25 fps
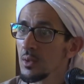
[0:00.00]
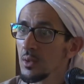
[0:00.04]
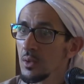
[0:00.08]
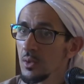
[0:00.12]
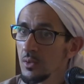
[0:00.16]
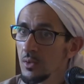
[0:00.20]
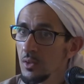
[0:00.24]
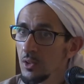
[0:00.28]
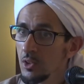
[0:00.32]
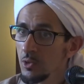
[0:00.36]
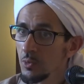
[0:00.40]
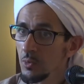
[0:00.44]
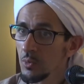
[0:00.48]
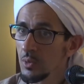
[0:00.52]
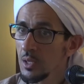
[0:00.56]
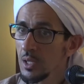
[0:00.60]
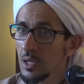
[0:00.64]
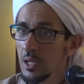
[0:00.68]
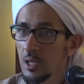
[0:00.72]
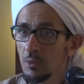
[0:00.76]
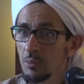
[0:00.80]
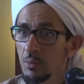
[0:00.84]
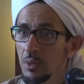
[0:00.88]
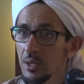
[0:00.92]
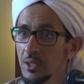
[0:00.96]
Is
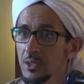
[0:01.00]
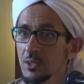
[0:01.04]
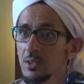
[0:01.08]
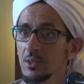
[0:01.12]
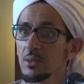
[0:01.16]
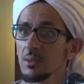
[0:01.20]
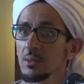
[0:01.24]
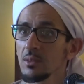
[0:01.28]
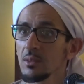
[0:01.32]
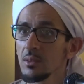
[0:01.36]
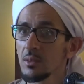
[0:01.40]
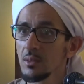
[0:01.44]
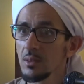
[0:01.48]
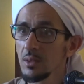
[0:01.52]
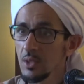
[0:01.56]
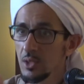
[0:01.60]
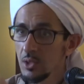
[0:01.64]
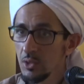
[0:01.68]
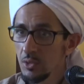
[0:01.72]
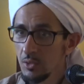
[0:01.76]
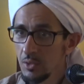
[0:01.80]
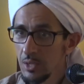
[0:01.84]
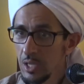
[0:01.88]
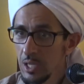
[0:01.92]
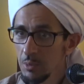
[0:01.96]
Ismullah al-Batin.
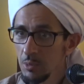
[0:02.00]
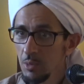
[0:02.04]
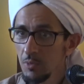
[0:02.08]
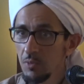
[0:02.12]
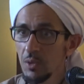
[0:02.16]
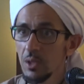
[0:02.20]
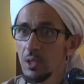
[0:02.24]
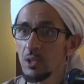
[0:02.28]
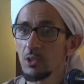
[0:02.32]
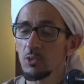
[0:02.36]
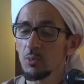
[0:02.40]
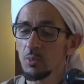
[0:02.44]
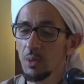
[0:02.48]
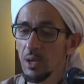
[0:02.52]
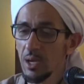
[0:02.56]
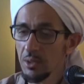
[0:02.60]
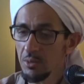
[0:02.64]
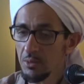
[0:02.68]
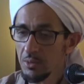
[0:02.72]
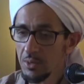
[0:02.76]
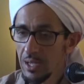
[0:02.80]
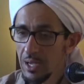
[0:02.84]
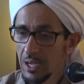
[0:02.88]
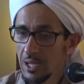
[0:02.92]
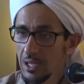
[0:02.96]
Is the name of Allah
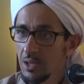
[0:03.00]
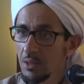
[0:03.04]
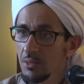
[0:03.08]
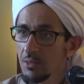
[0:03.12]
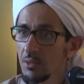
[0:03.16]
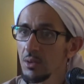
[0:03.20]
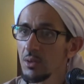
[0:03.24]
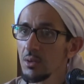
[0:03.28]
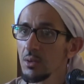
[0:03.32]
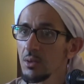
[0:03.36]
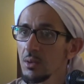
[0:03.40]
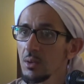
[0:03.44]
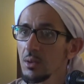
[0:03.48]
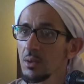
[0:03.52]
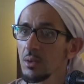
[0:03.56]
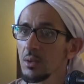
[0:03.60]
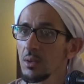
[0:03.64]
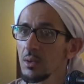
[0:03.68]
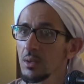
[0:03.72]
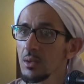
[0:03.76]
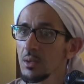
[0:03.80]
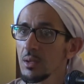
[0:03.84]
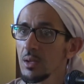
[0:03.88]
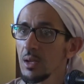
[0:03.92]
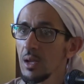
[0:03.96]
subhanahu wa ta'ala, the
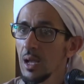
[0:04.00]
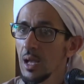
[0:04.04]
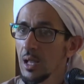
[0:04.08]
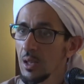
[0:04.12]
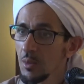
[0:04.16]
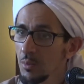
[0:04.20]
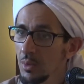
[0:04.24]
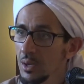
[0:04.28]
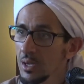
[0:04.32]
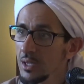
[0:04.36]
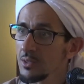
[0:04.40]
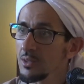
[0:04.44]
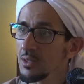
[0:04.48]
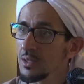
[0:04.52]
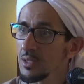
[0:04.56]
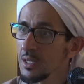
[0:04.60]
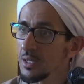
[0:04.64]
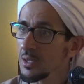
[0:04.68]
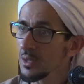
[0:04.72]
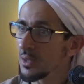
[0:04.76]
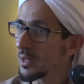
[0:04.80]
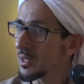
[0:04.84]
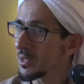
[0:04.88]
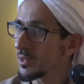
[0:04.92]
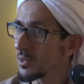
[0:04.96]
al-Batin,
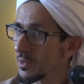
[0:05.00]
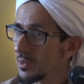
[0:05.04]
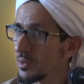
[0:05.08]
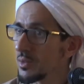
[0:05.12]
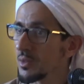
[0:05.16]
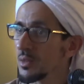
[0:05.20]
and that's